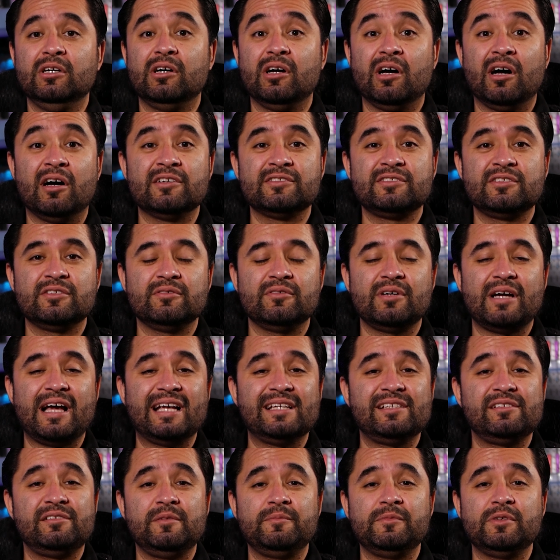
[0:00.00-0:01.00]
Also,
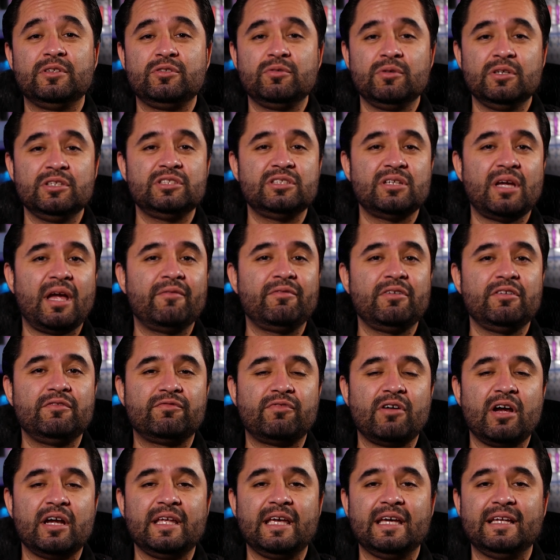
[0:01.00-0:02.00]
I stream to Twitch every
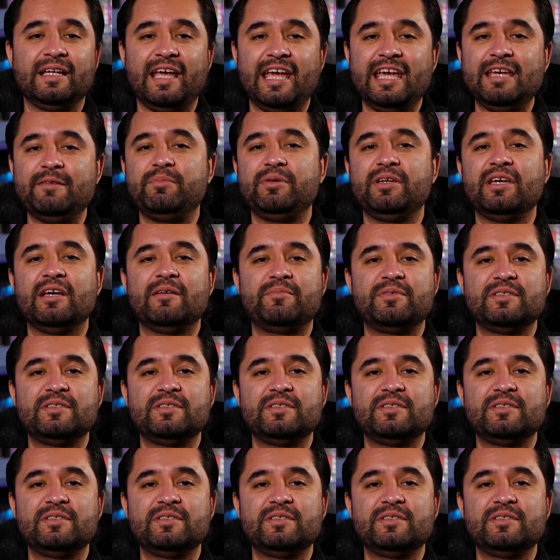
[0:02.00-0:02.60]
Friday at 8 p.m.